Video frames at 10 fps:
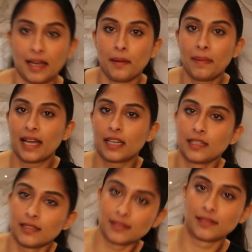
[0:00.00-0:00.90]
I'm
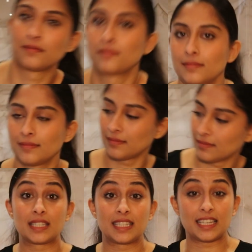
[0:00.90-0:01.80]
back.
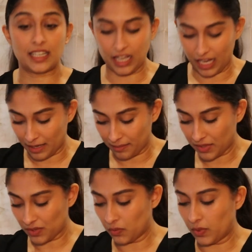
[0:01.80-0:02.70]
The sink
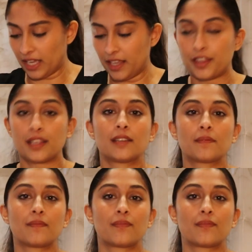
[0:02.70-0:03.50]
comes with